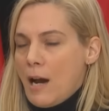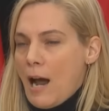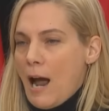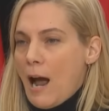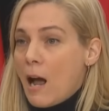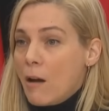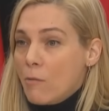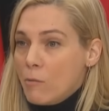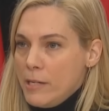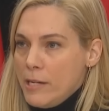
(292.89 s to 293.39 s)

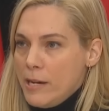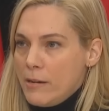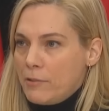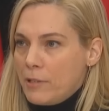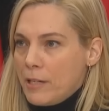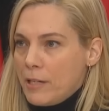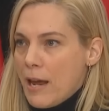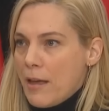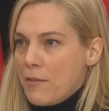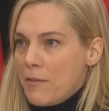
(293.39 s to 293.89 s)
how we
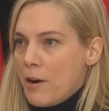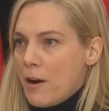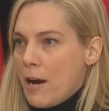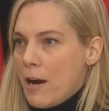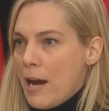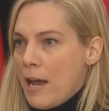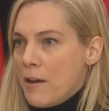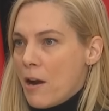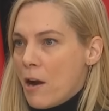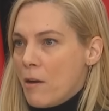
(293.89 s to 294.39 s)
live
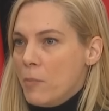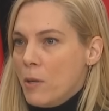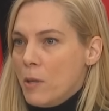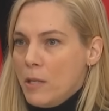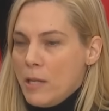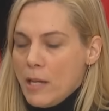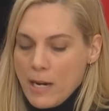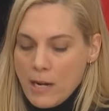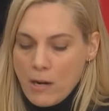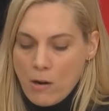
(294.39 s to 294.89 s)
together and our
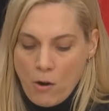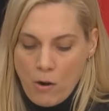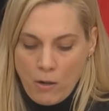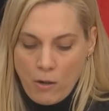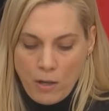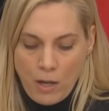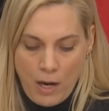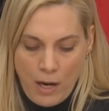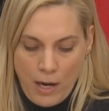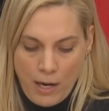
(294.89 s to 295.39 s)

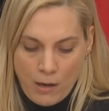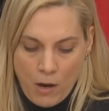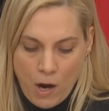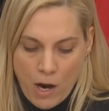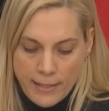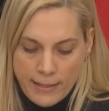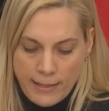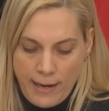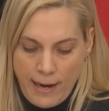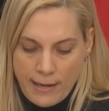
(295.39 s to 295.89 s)
political
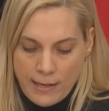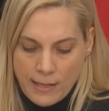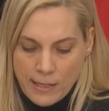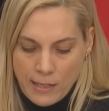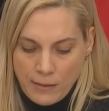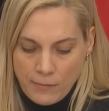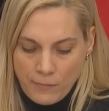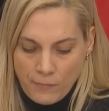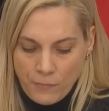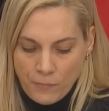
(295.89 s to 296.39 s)

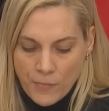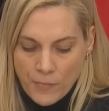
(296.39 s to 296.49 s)
context.